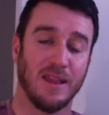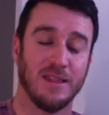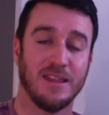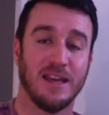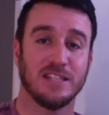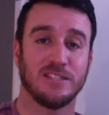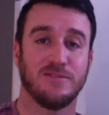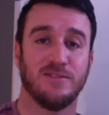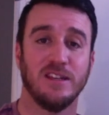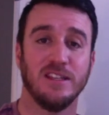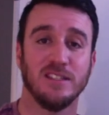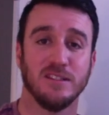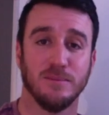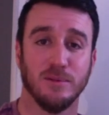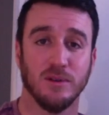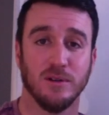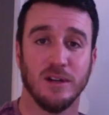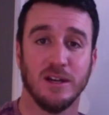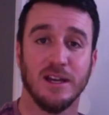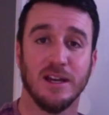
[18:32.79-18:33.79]
That's
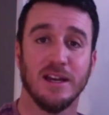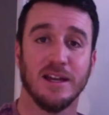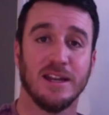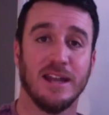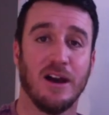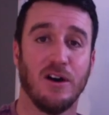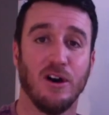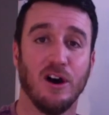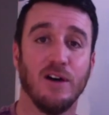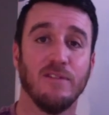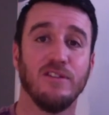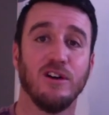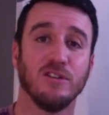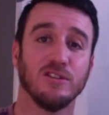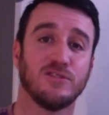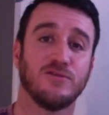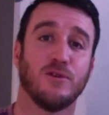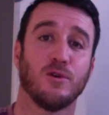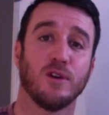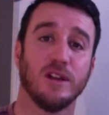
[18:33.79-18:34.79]
feasible. Now, of
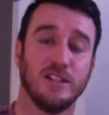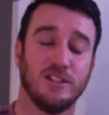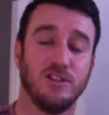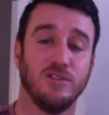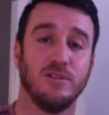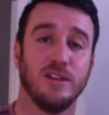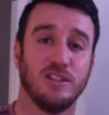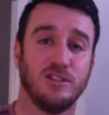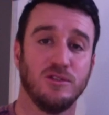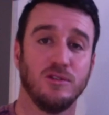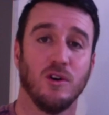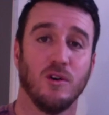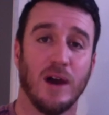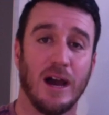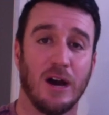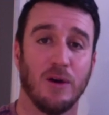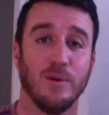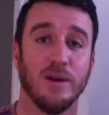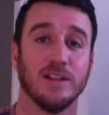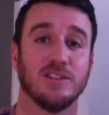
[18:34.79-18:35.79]
those 42 that you go
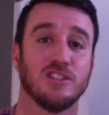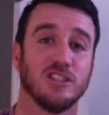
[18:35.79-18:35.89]
out with,